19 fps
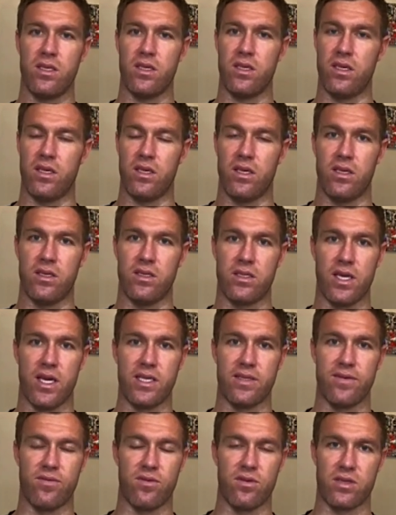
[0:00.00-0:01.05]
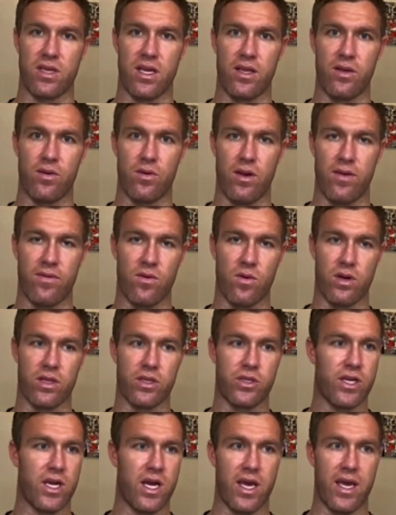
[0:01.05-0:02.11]
He says if you want
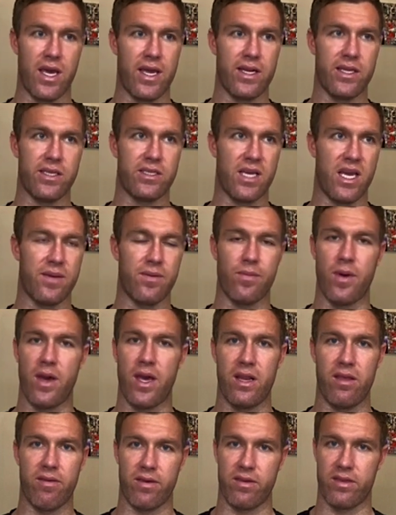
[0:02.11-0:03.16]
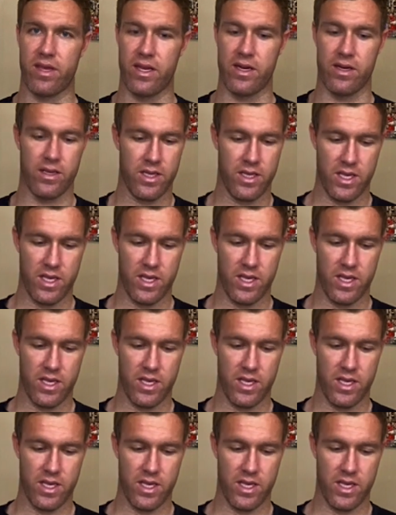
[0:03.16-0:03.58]
to chat any time about anything, then